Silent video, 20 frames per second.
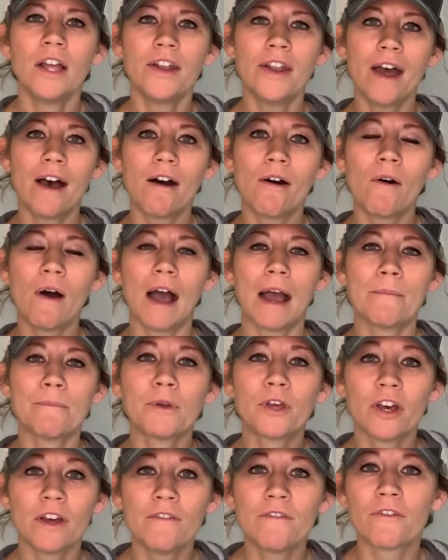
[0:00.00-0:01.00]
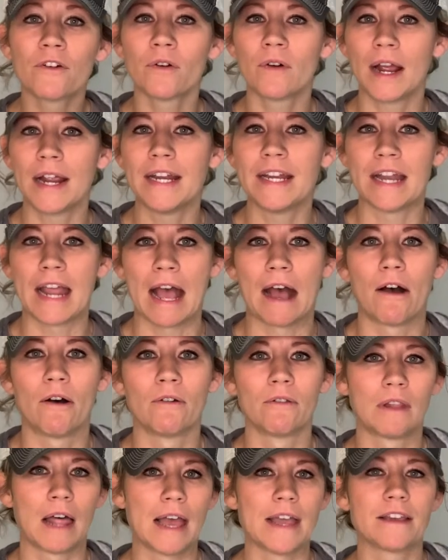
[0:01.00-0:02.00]
no, I'm good for right
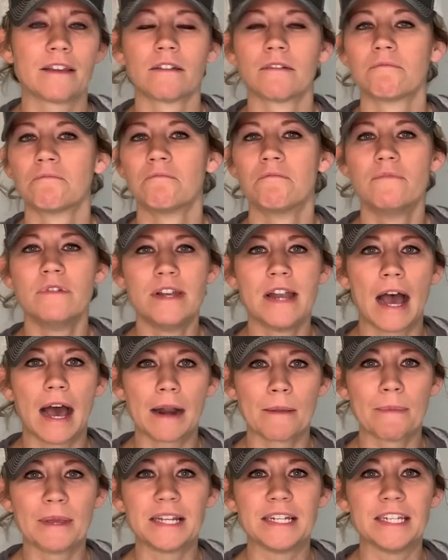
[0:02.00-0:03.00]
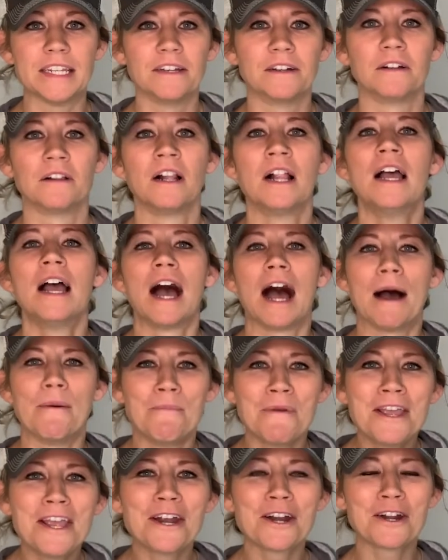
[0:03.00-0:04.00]
now, like not a big deal.
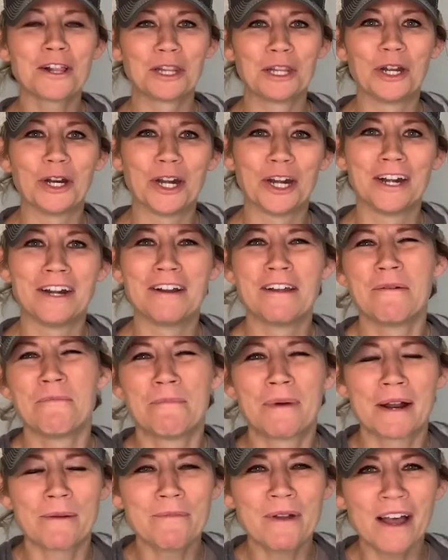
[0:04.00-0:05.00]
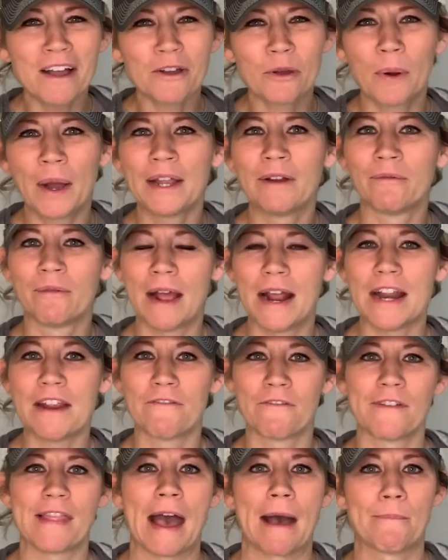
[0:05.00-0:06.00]
I'm here to learn, but I'm not quite ready
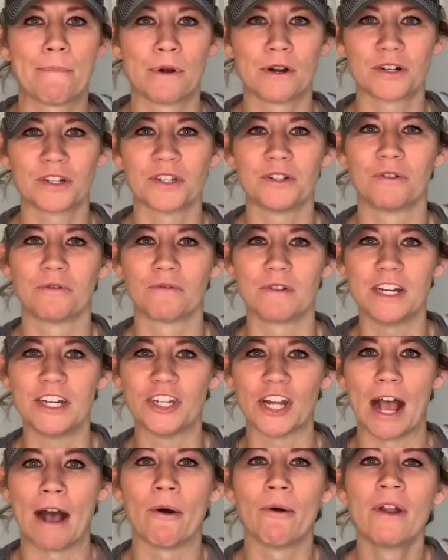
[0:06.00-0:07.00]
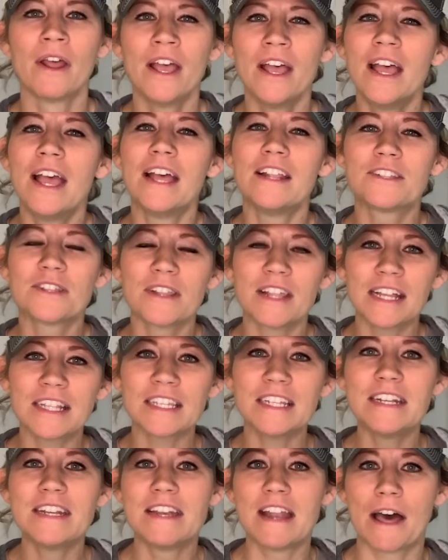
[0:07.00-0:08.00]
for that personal reach out. And so that's
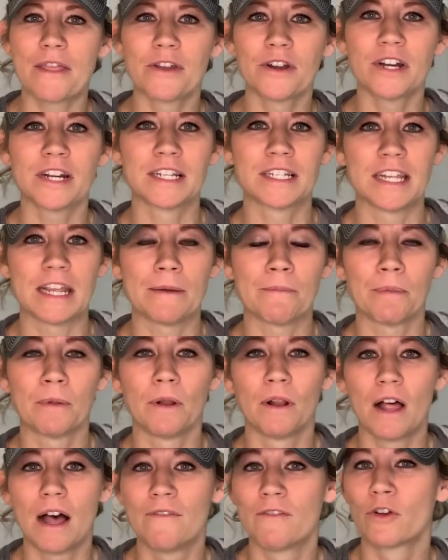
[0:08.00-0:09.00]
another example of